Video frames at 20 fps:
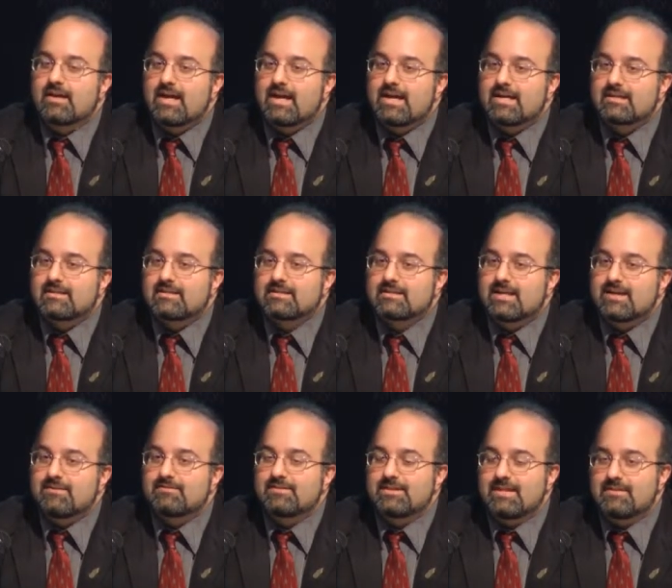and
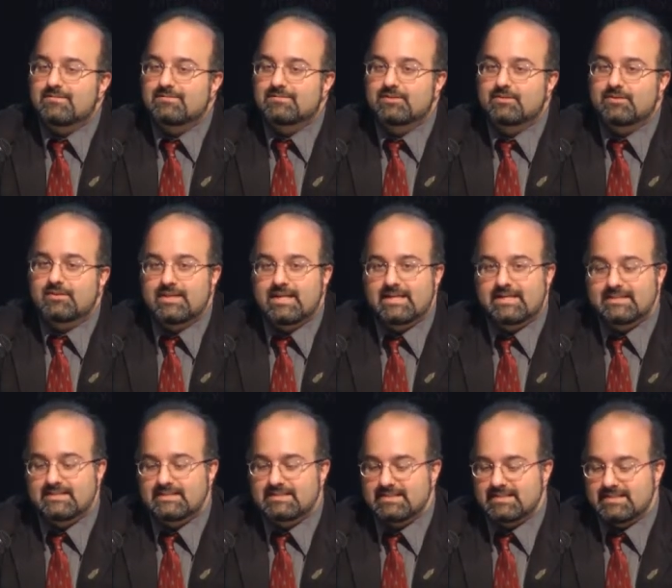have left their
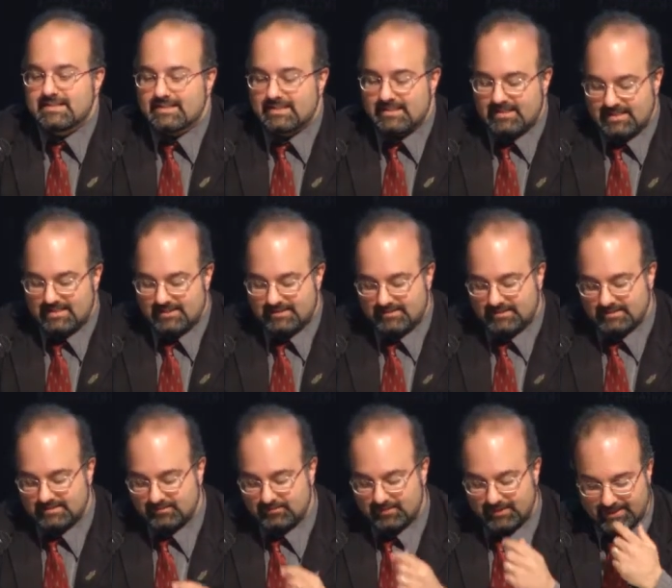legacy in
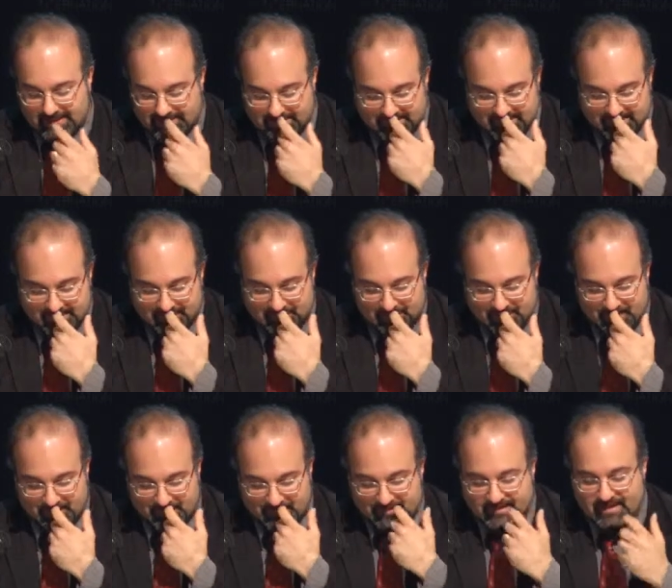this place.
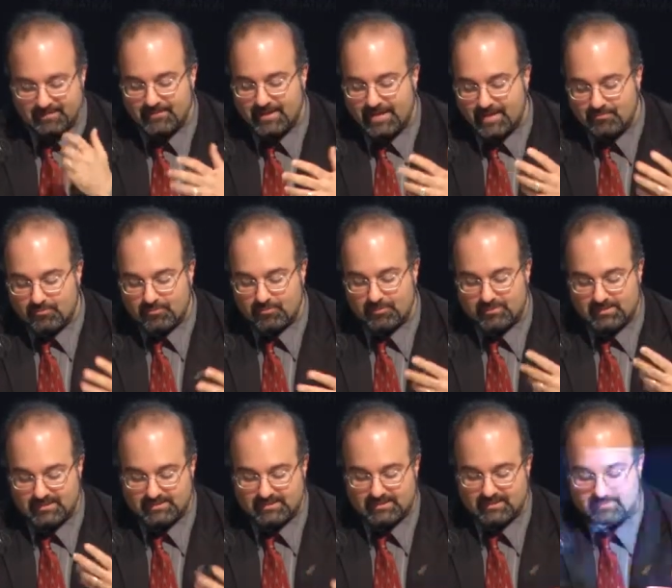The paper
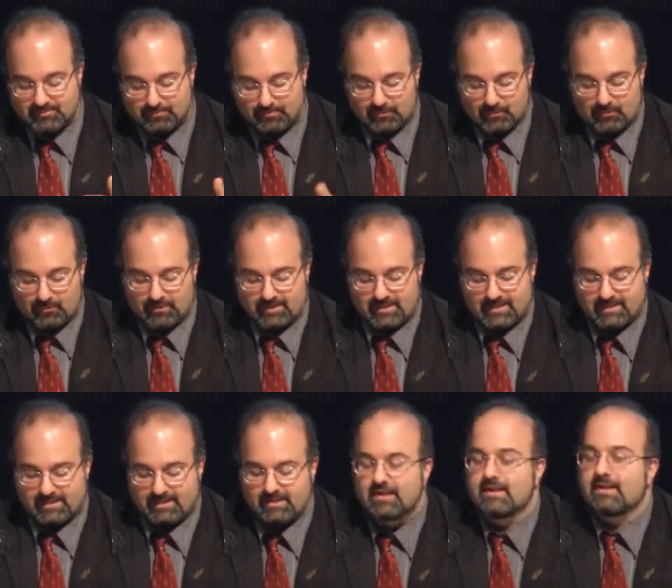is
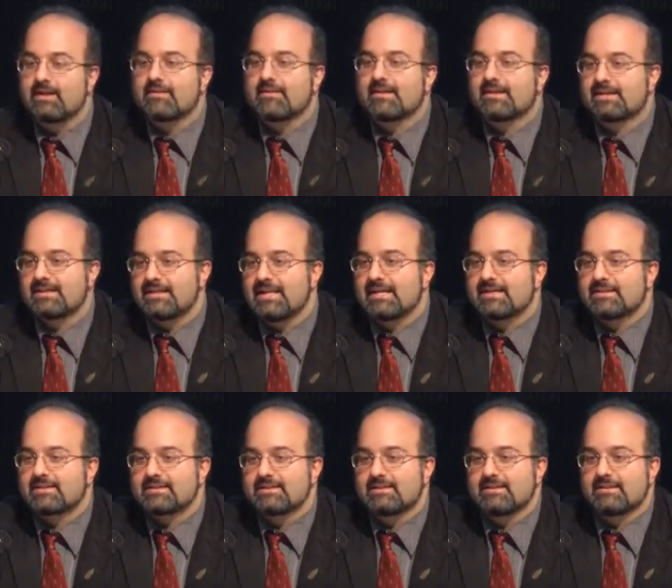exploring the
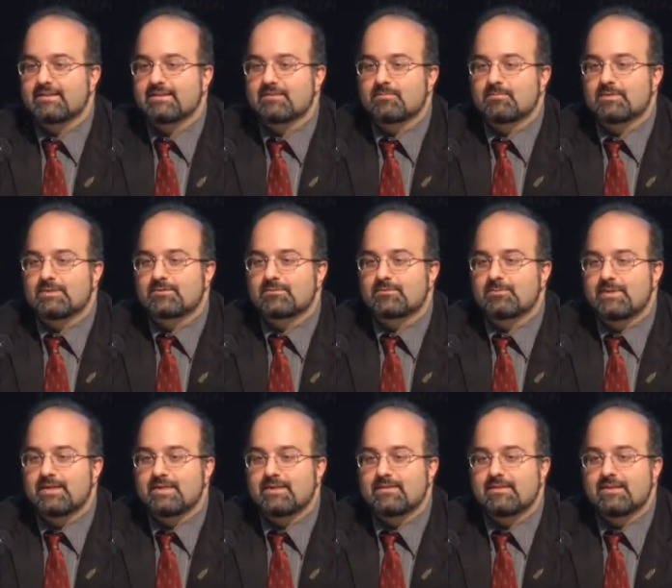connection
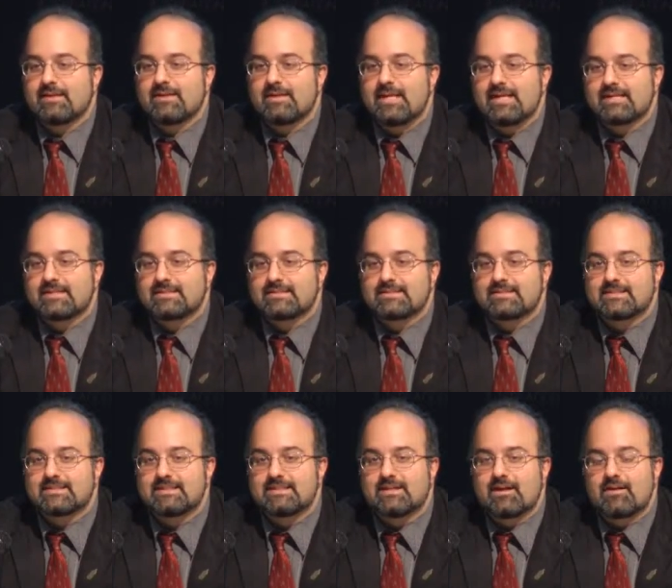between the
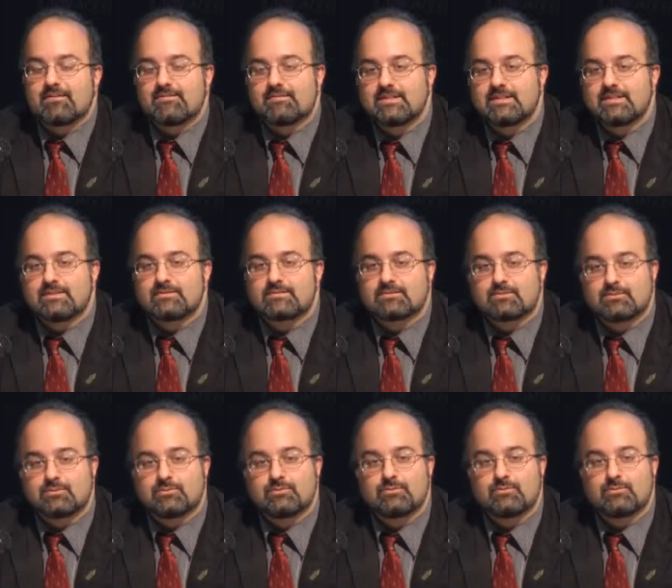legacy of these
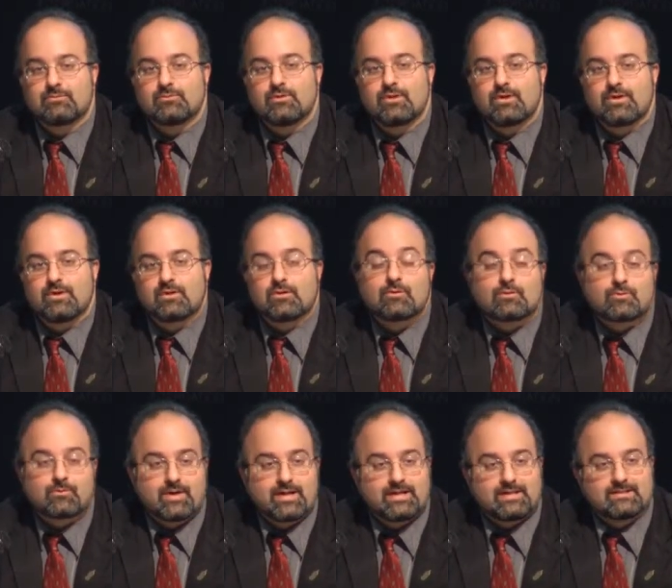two
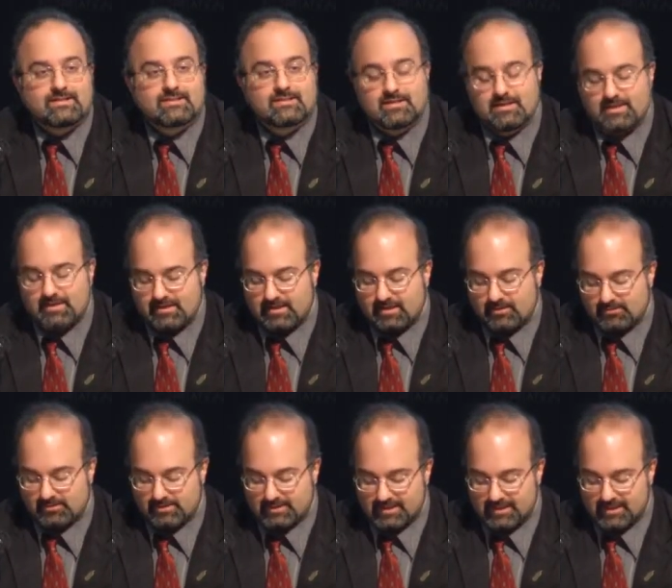great
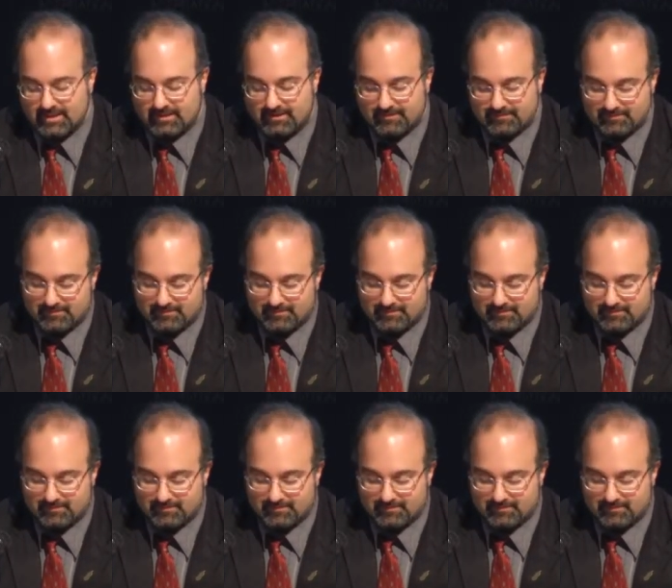awliya.